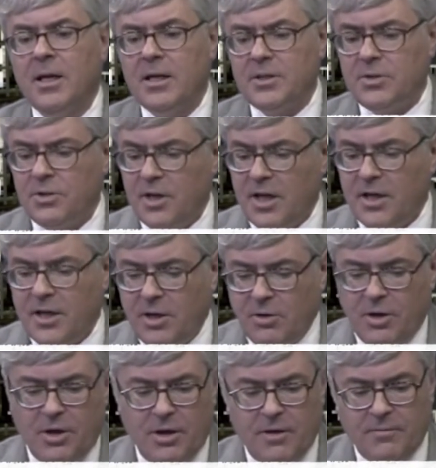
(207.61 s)
And so then
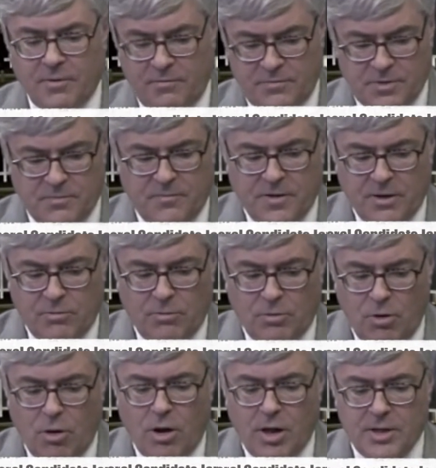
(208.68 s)
here you have some federal
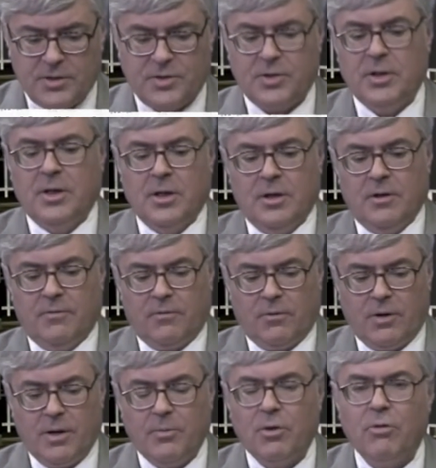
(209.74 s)
laws
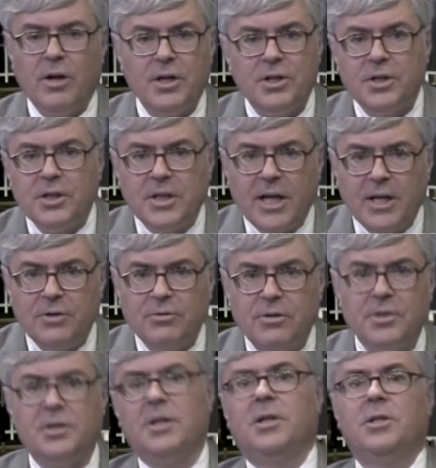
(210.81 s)
for immigration and
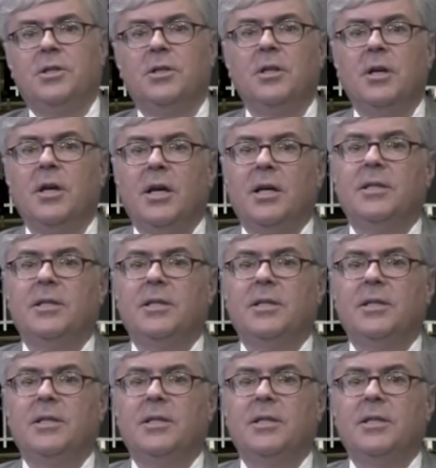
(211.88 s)
naturalization,